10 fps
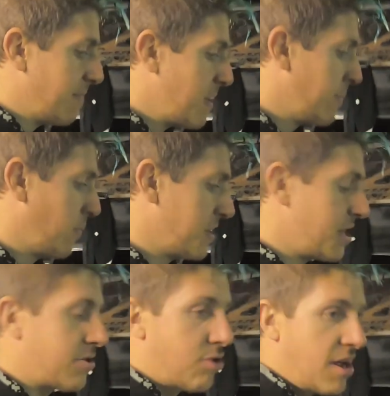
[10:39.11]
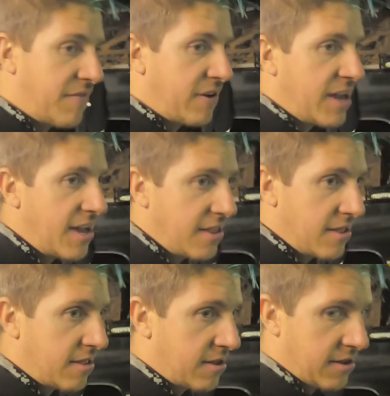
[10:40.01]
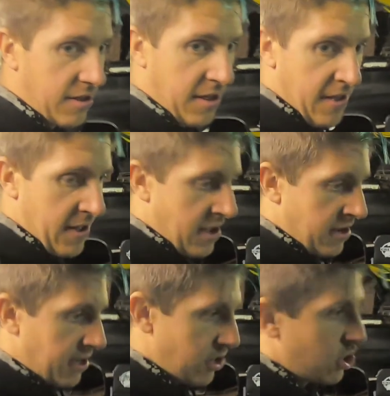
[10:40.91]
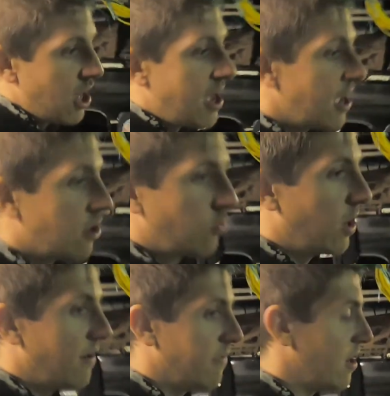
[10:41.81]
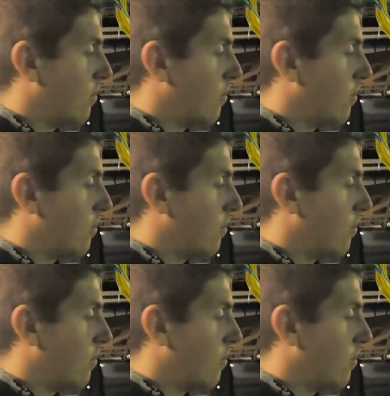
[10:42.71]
that people want these transfer cases to change whatever